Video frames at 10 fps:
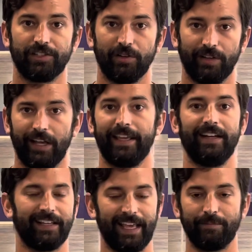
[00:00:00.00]
So
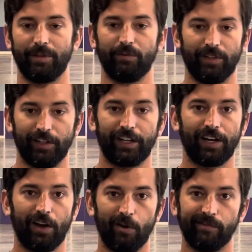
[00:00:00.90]
again, a game that we're looking
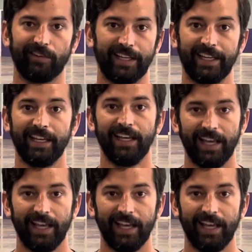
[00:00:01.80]
to hopefully